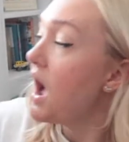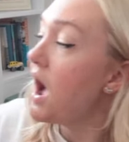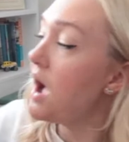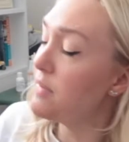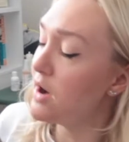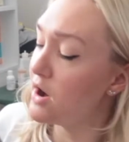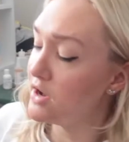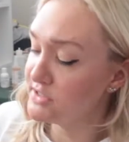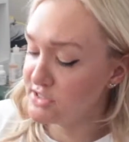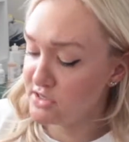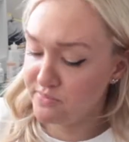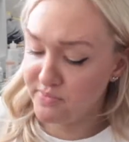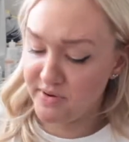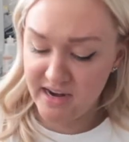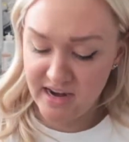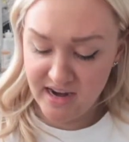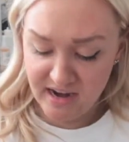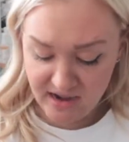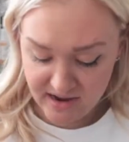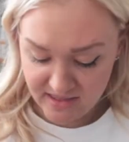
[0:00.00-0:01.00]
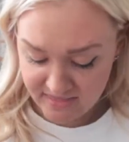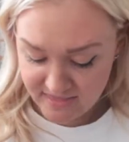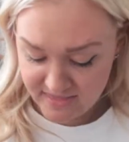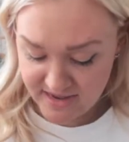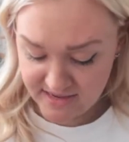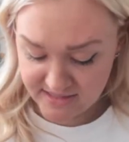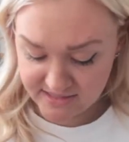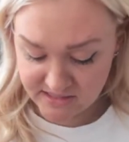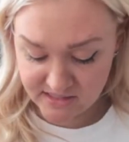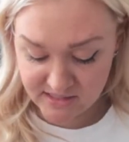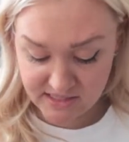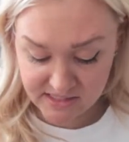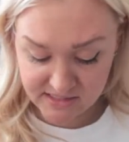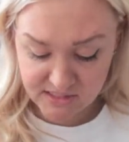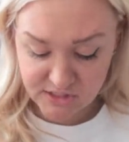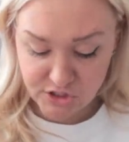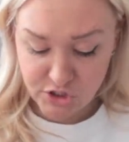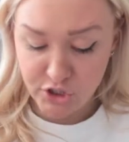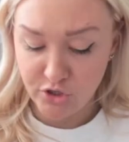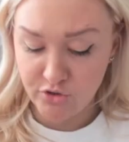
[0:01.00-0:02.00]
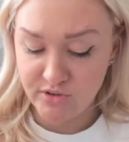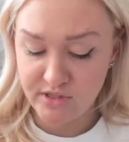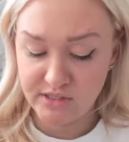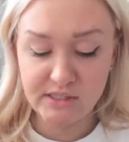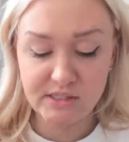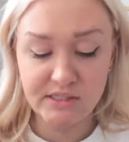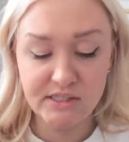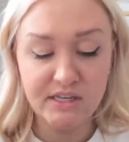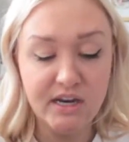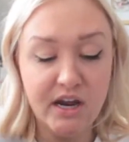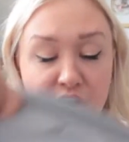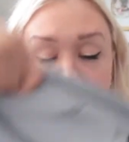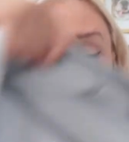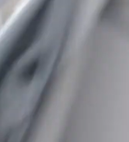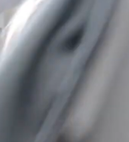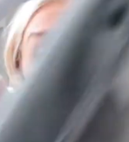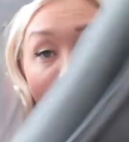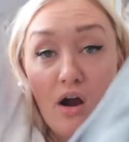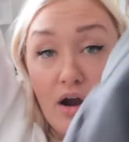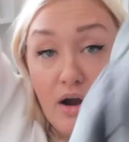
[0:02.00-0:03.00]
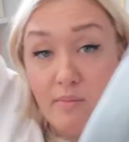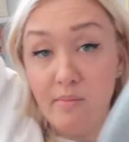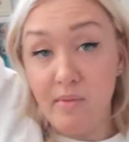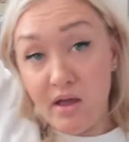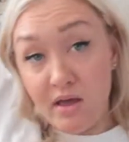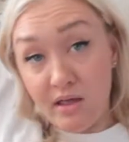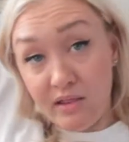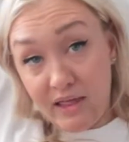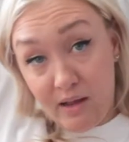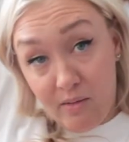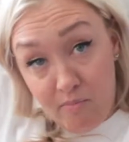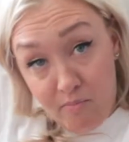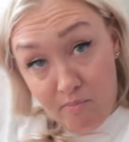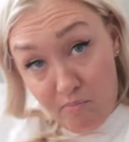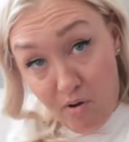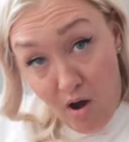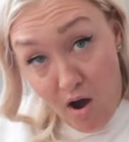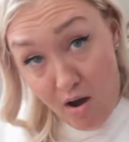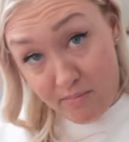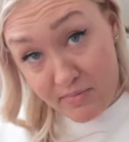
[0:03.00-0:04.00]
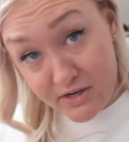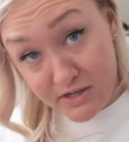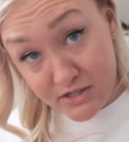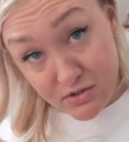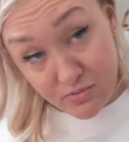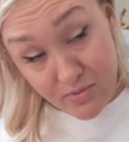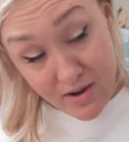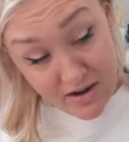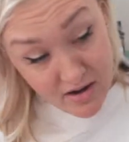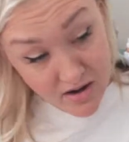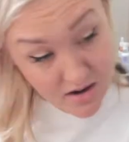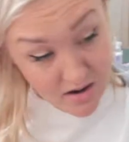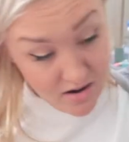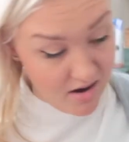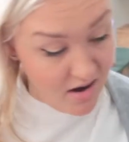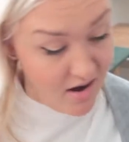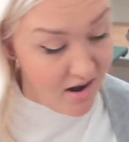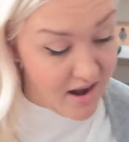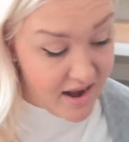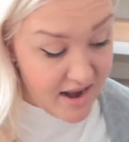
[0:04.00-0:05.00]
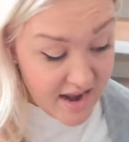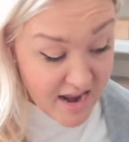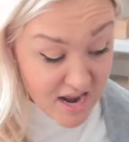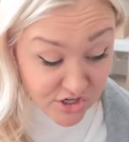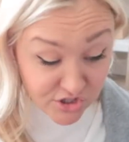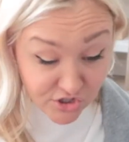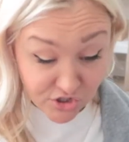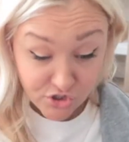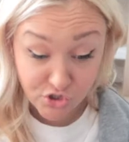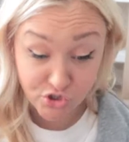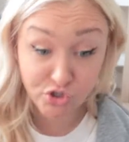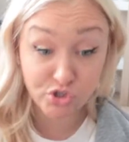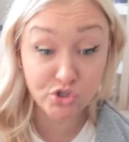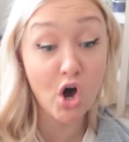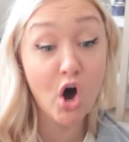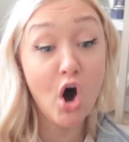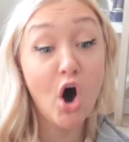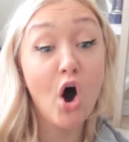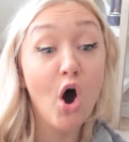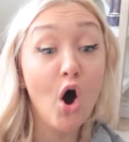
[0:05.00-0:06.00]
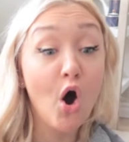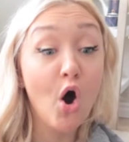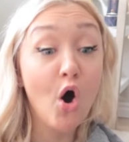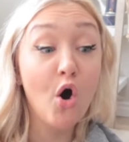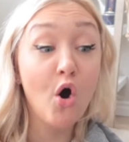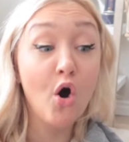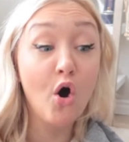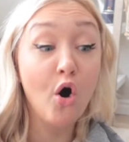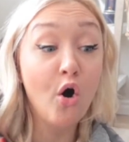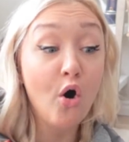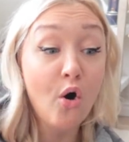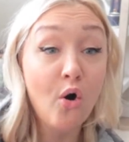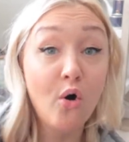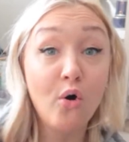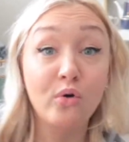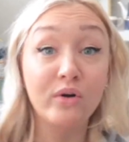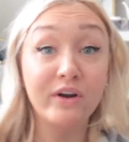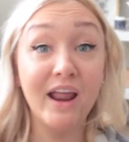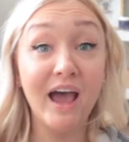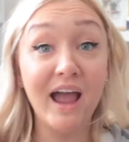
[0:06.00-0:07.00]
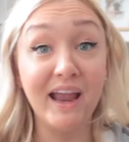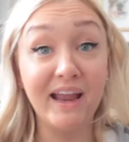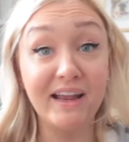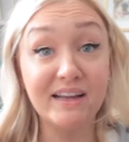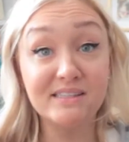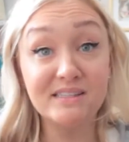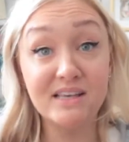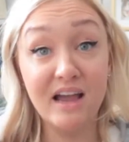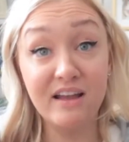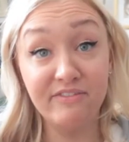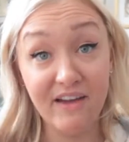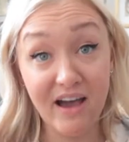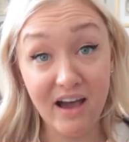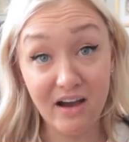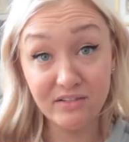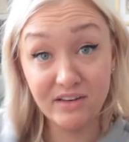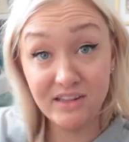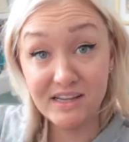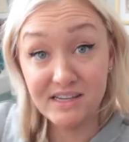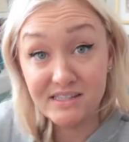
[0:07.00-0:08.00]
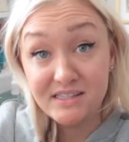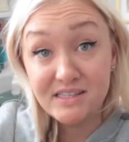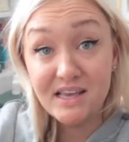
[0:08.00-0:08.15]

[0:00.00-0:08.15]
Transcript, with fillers: I'm also bringing this, this is new, this is an Under Armour like bomber sweater so nice. I found this